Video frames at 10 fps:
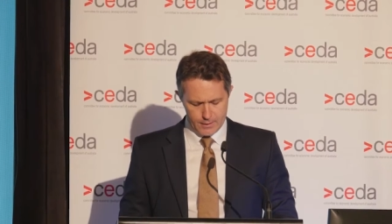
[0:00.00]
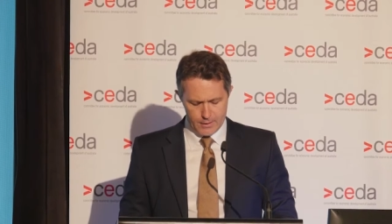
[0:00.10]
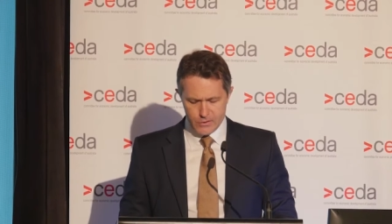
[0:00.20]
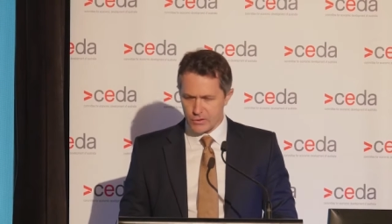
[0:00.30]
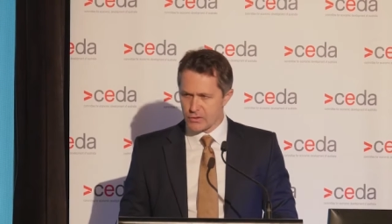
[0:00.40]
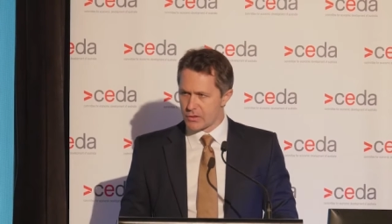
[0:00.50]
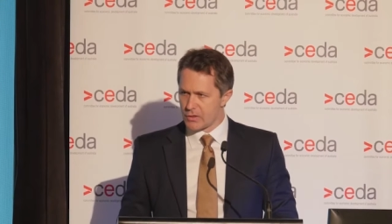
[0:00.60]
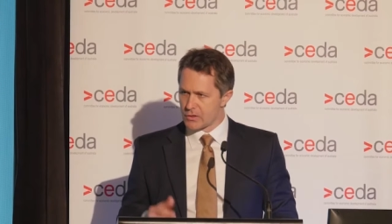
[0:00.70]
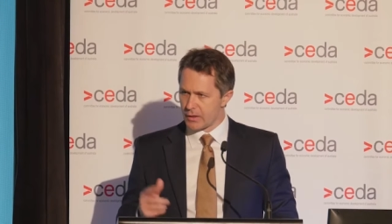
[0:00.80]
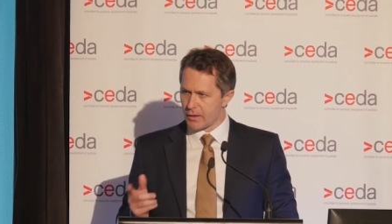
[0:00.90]
Here's a
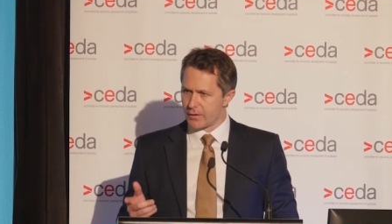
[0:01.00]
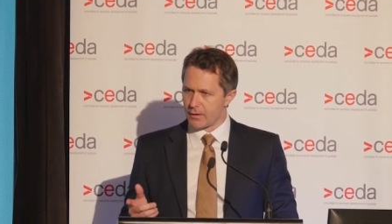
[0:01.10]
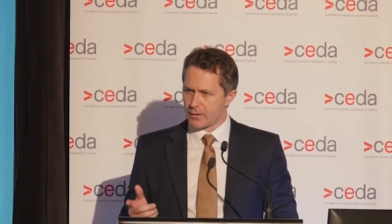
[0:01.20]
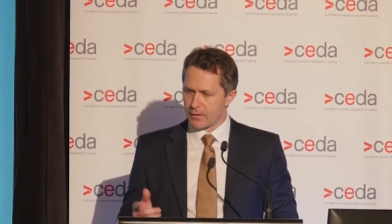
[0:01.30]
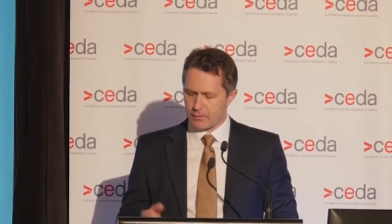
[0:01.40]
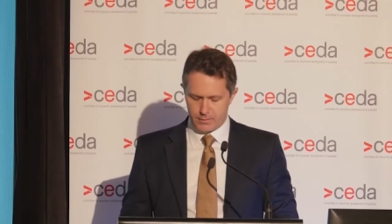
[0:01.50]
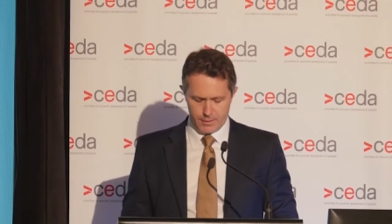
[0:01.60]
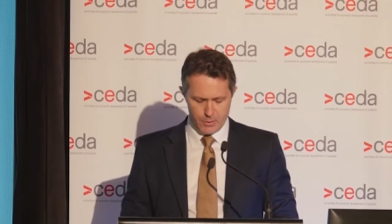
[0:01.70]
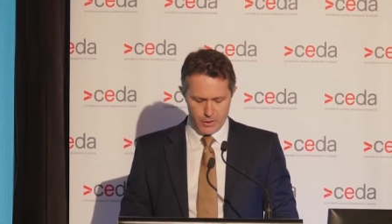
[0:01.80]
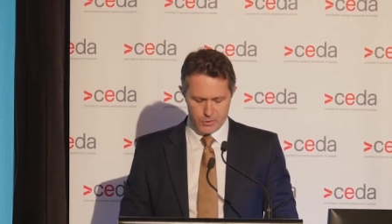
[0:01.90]
statistic I think that,
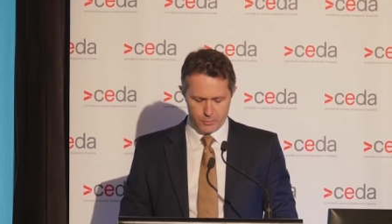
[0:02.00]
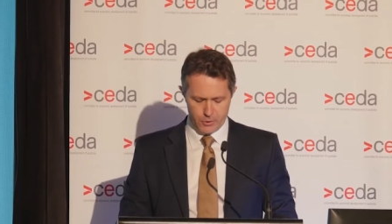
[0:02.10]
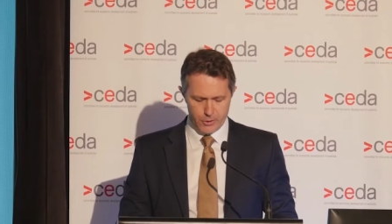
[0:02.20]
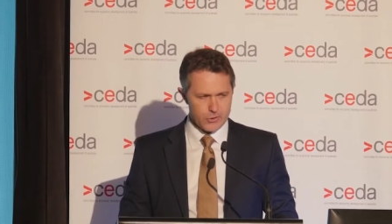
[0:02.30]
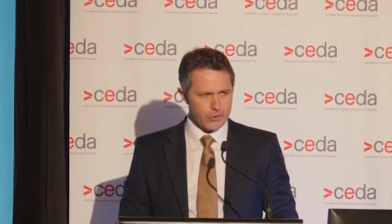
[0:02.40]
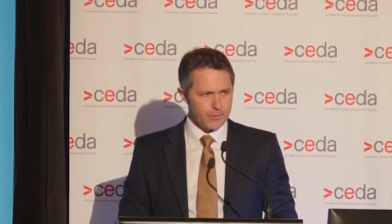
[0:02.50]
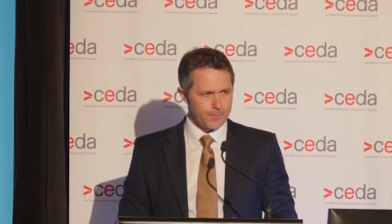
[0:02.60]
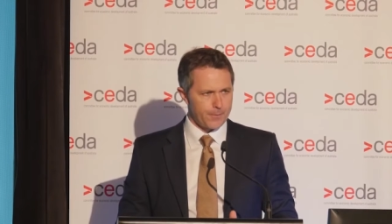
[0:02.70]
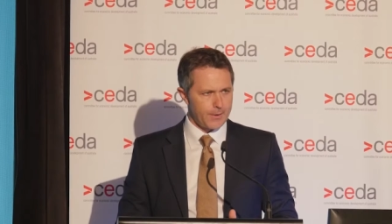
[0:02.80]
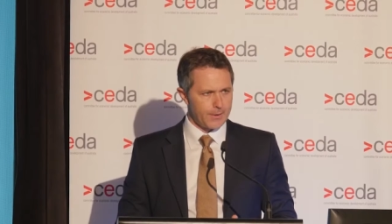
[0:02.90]
that might surprise you.
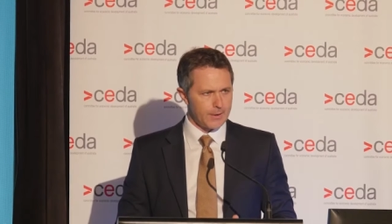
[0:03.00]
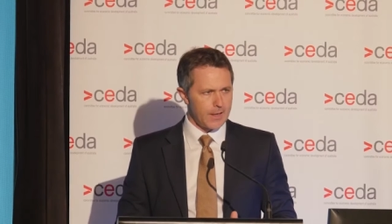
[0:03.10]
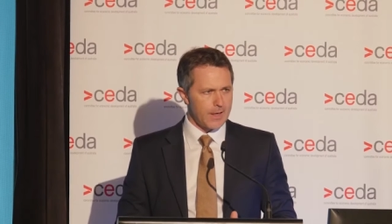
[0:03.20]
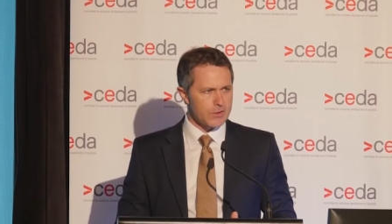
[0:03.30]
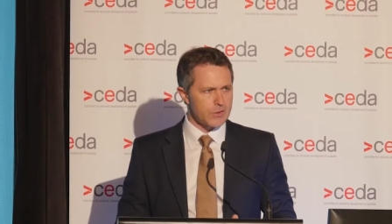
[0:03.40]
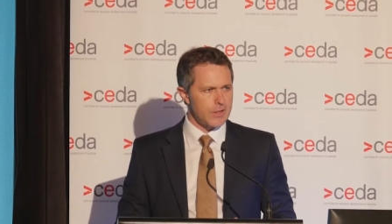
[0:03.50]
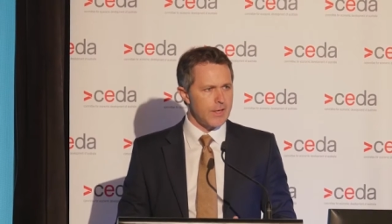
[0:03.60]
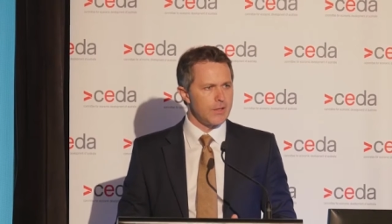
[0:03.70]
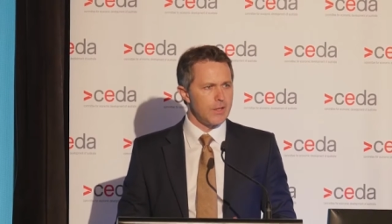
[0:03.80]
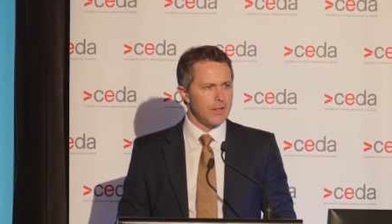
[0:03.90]
In the last
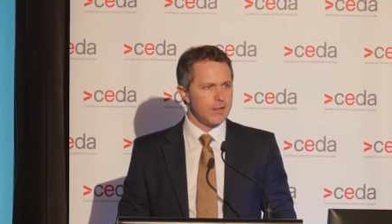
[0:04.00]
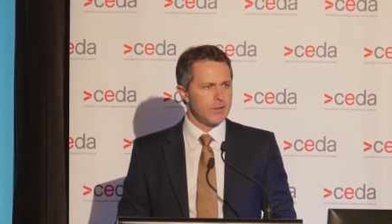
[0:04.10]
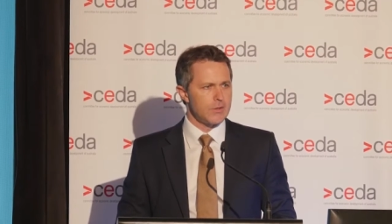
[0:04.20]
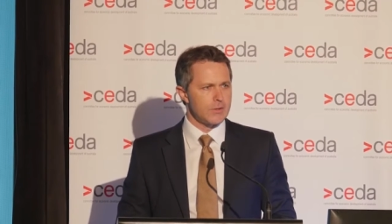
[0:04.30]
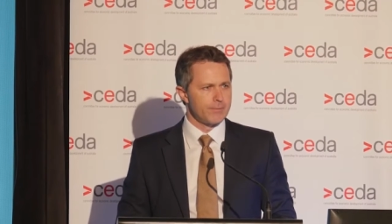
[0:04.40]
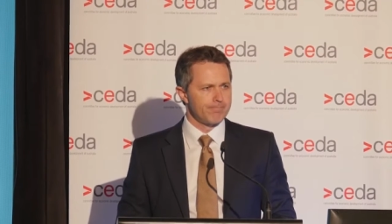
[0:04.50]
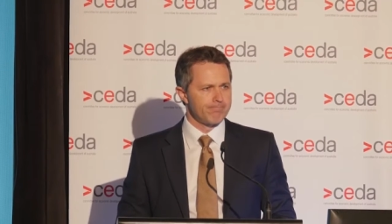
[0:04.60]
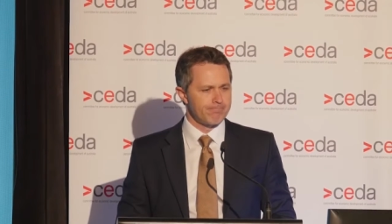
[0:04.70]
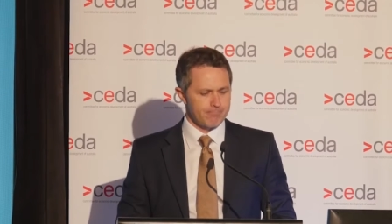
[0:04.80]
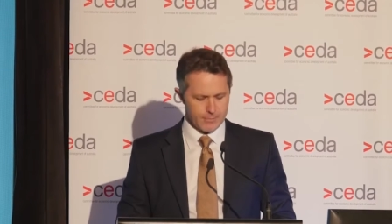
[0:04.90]
10 years,
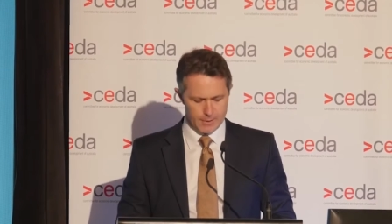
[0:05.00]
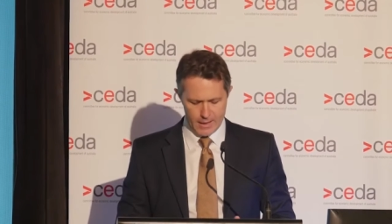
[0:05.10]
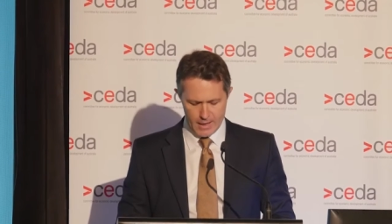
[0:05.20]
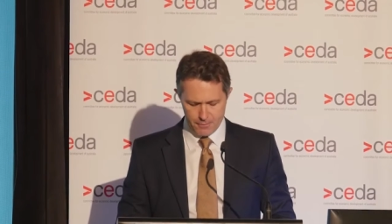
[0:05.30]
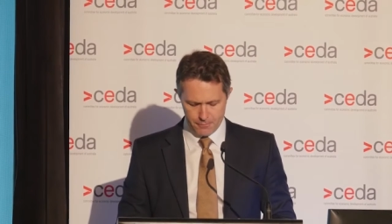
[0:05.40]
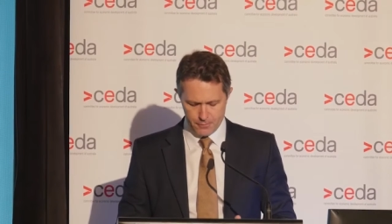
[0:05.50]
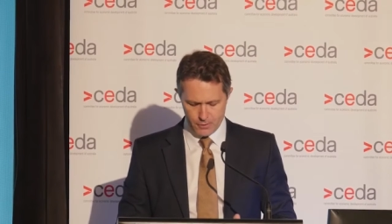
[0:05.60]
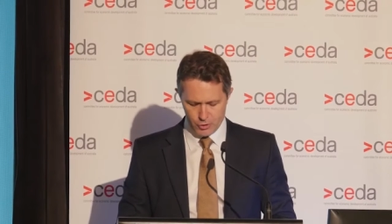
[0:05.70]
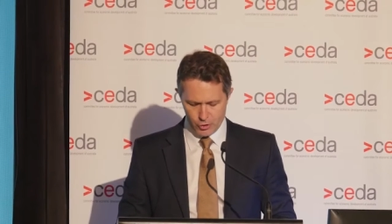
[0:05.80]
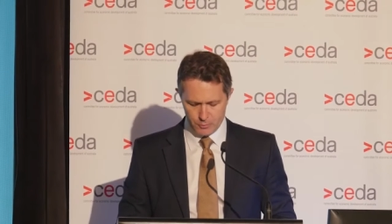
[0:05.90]
half
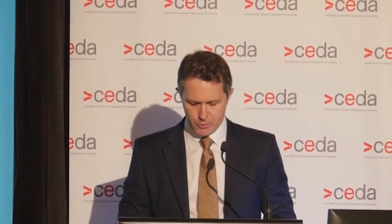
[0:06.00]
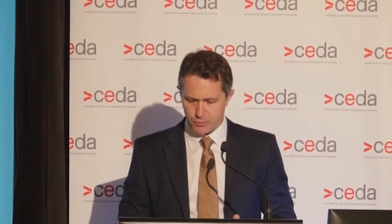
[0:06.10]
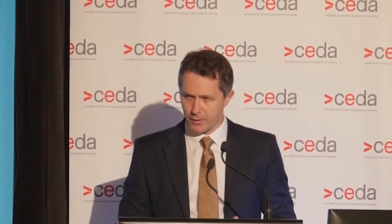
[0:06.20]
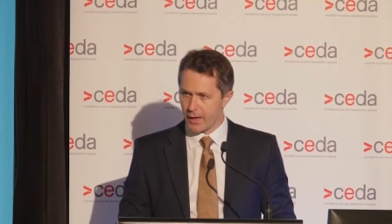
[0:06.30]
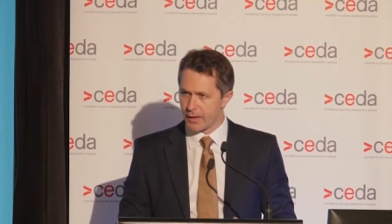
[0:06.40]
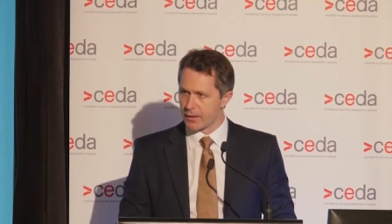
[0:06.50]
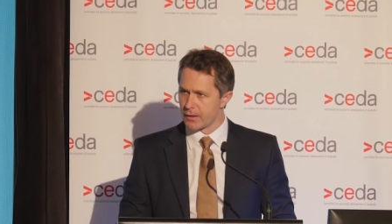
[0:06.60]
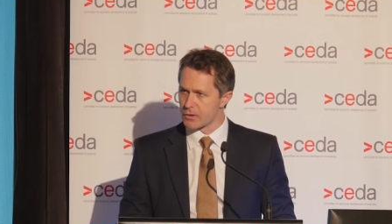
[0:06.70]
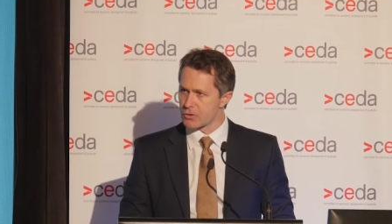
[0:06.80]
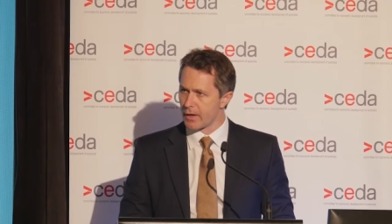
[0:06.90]
the jobs created
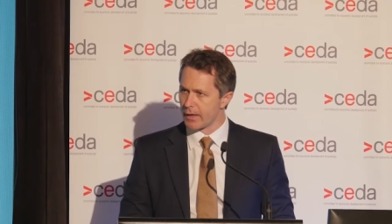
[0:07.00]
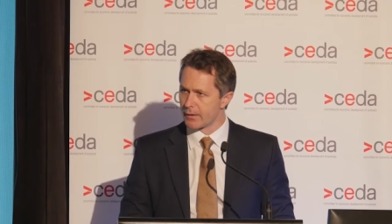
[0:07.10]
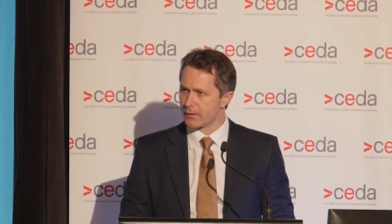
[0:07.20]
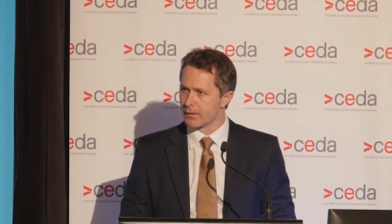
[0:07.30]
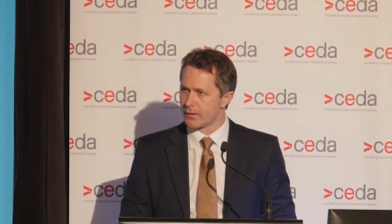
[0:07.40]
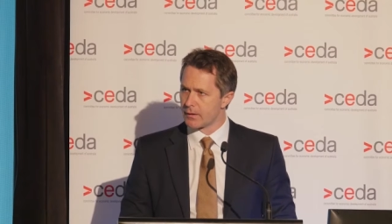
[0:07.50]
in Australia